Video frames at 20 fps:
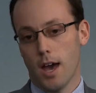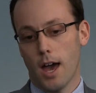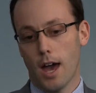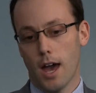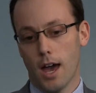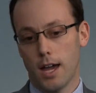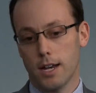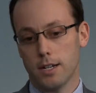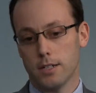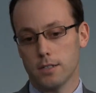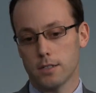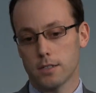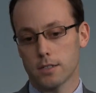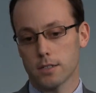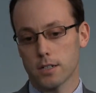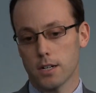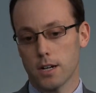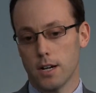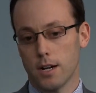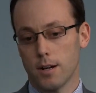And
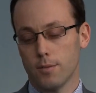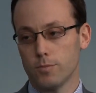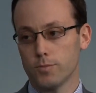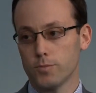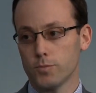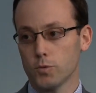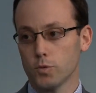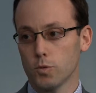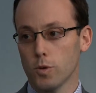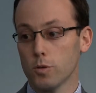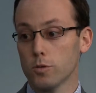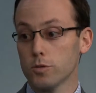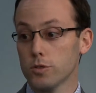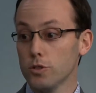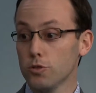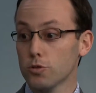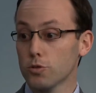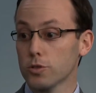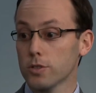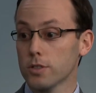what was
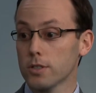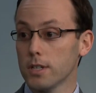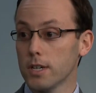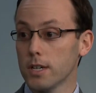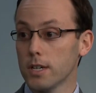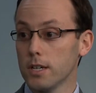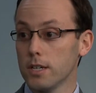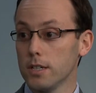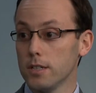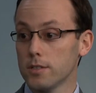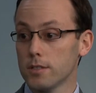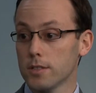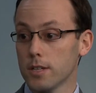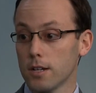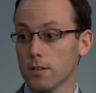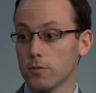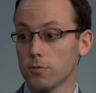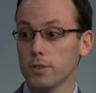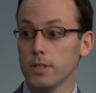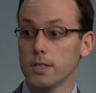interesting is
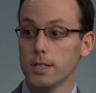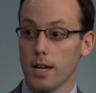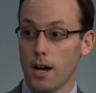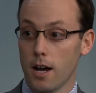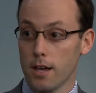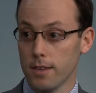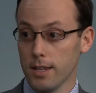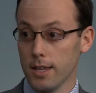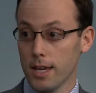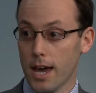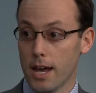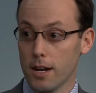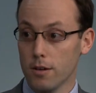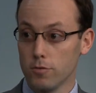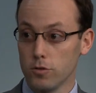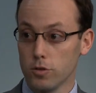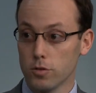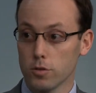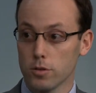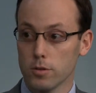that really, I think out
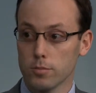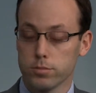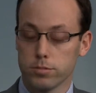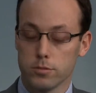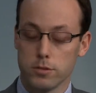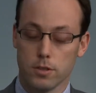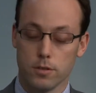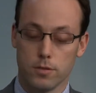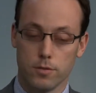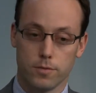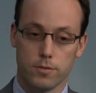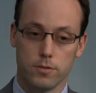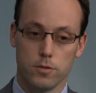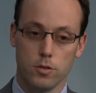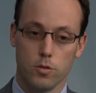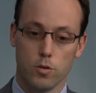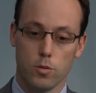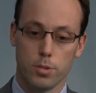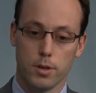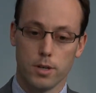of Europe, you know, the
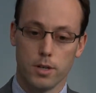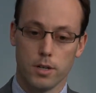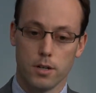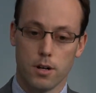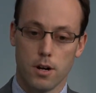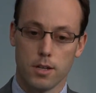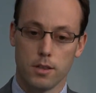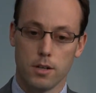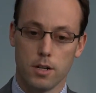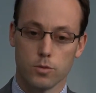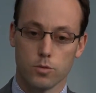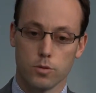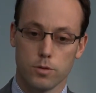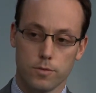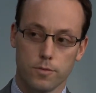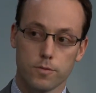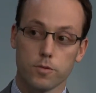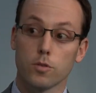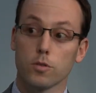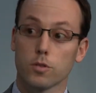European guidelines were
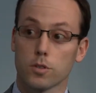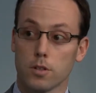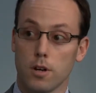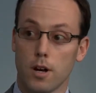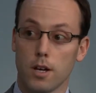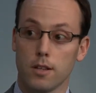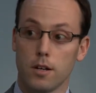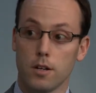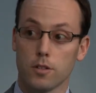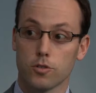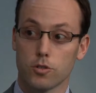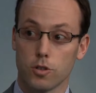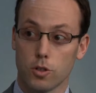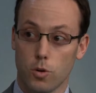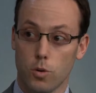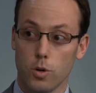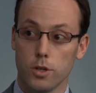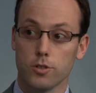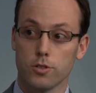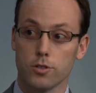the first guidelines to
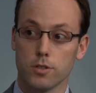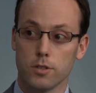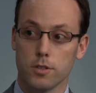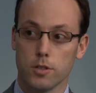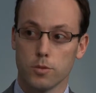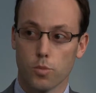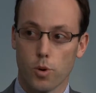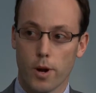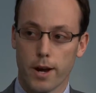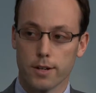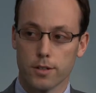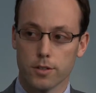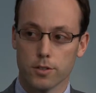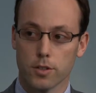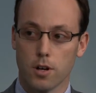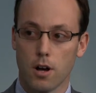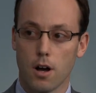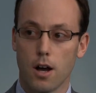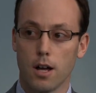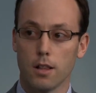question this practice,
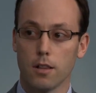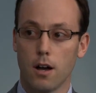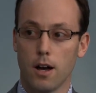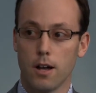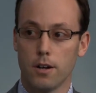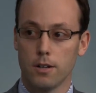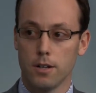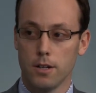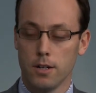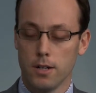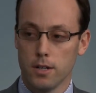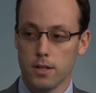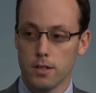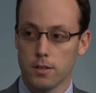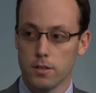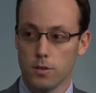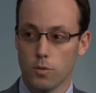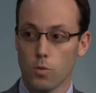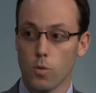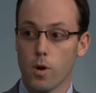highlight
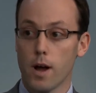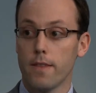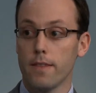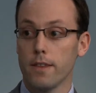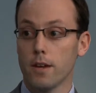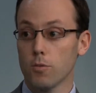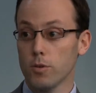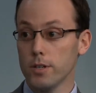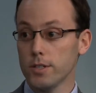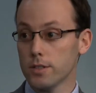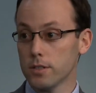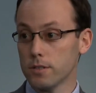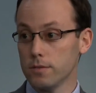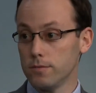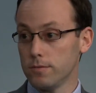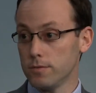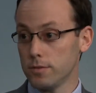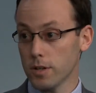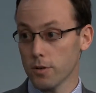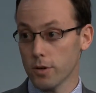that one, there isn't
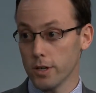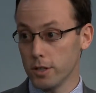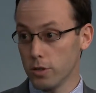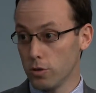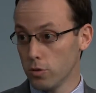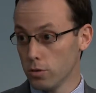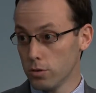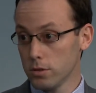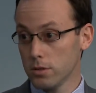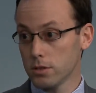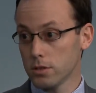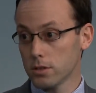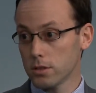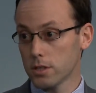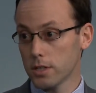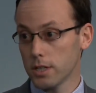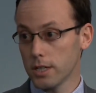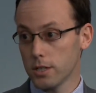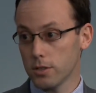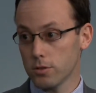very good
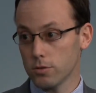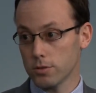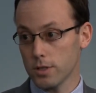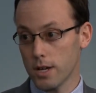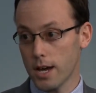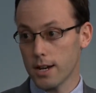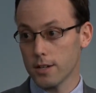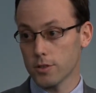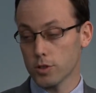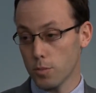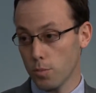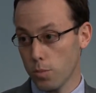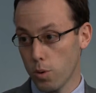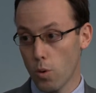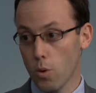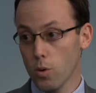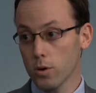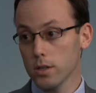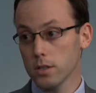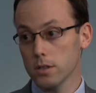clinical data
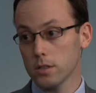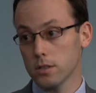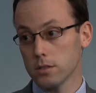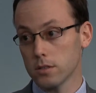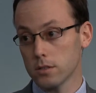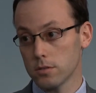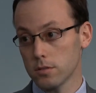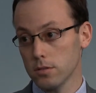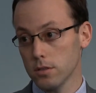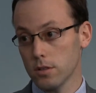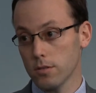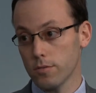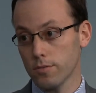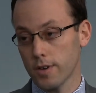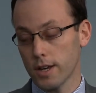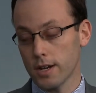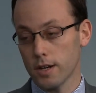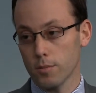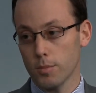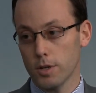supporting this, you know,
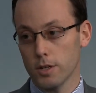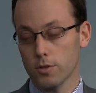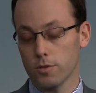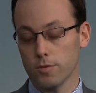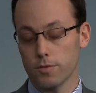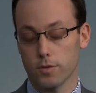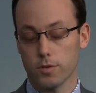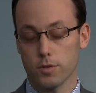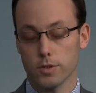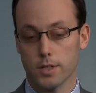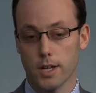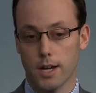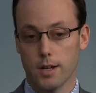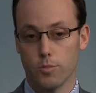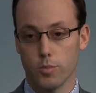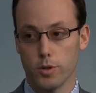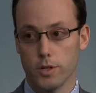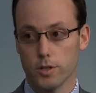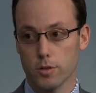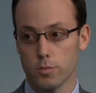fundamental first
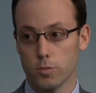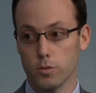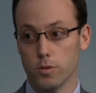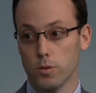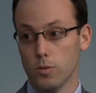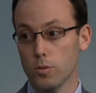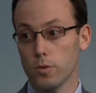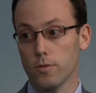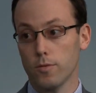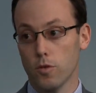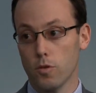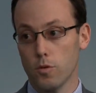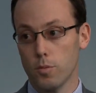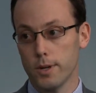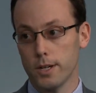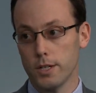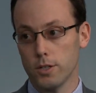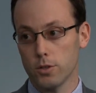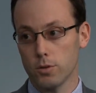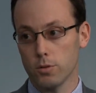aid principle that we've all
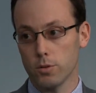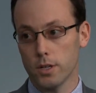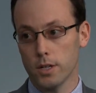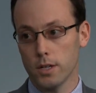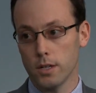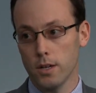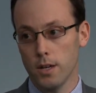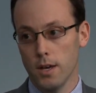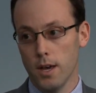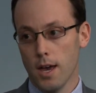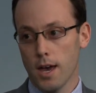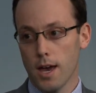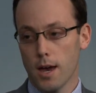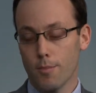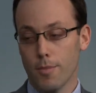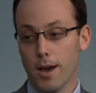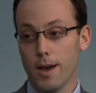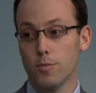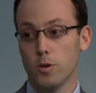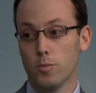been doing.
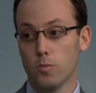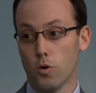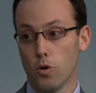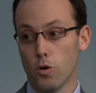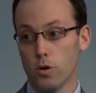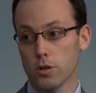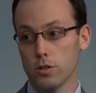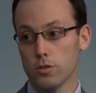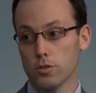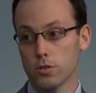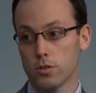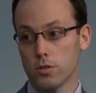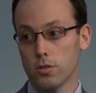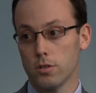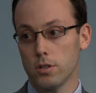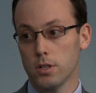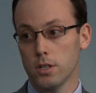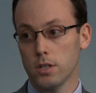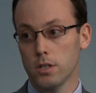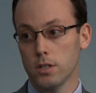And maybe more
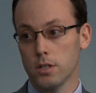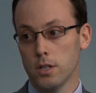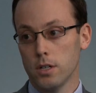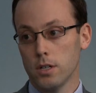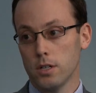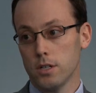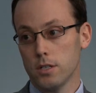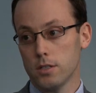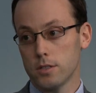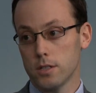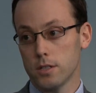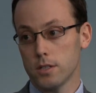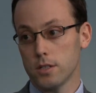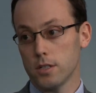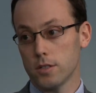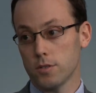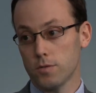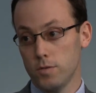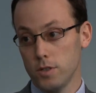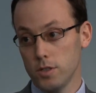concerning is that
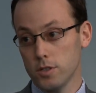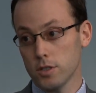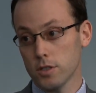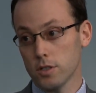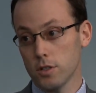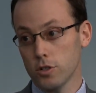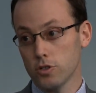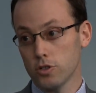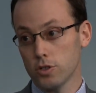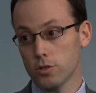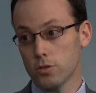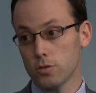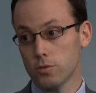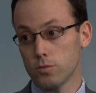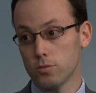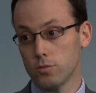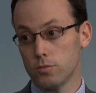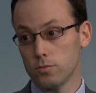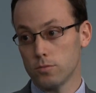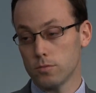there's
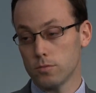physiological